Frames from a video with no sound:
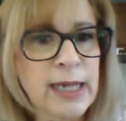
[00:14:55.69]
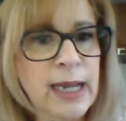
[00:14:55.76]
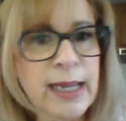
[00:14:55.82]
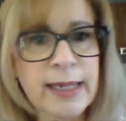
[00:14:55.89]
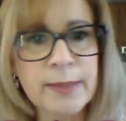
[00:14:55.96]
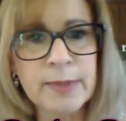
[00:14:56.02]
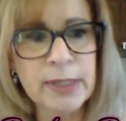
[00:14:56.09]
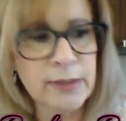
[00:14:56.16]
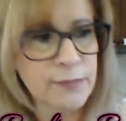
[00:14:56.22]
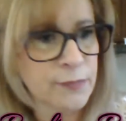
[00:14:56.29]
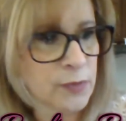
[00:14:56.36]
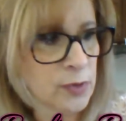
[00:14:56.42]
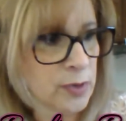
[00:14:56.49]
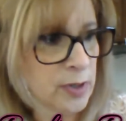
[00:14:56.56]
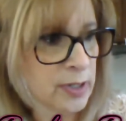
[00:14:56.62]
I am not
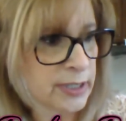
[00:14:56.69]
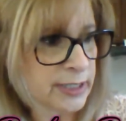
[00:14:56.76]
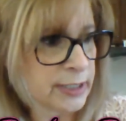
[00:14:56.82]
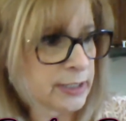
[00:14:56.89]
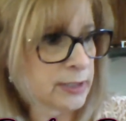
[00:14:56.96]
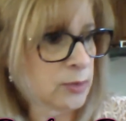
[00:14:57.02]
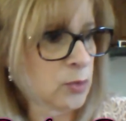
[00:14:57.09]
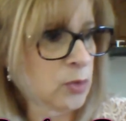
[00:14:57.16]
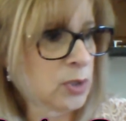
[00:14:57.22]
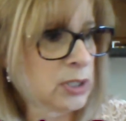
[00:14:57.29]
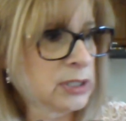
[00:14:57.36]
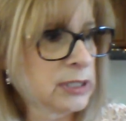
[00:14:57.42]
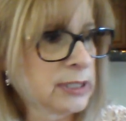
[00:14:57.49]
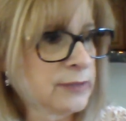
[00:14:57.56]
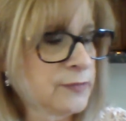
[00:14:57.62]
far on it at
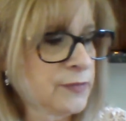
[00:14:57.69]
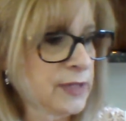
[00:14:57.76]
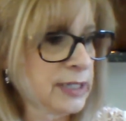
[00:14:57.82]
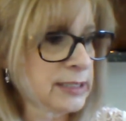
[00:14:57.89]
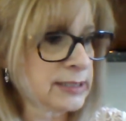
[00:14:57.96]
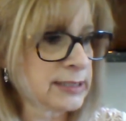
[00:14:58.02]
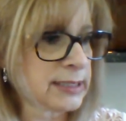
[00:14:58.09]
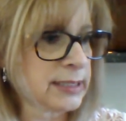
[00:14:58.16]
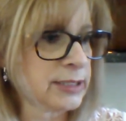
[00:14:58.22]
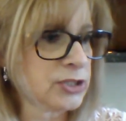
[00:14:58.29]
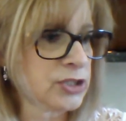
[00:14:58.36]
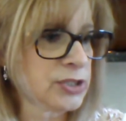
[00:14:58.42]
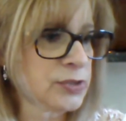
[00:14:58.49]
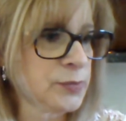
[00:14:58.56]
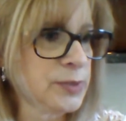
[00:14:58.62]
all. In fact, I
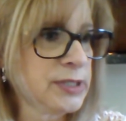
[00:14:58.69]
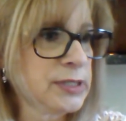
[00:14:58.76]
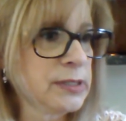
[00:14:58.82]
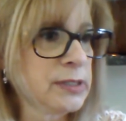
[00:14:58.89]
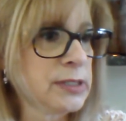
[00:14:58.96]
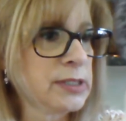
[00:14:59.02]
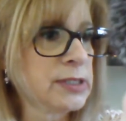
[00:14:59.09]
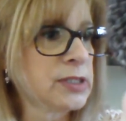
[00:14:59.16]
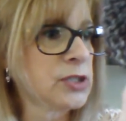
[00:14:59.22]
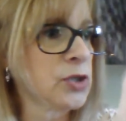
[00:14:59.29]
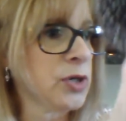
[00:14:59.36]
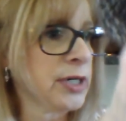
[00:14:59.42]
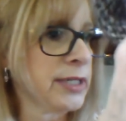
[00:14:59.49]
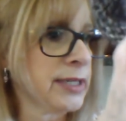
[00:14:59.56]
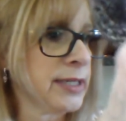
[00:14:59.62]
just recently
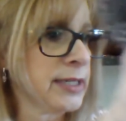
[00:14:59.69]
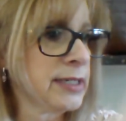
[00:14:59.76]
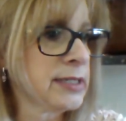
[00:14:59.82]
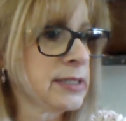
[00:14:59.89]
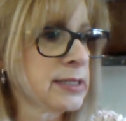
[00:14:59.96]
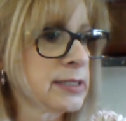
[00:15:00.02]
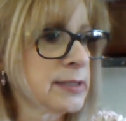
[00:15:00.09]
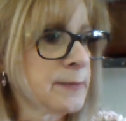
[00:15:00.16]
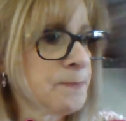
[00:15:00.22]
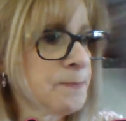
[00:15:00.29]
started this.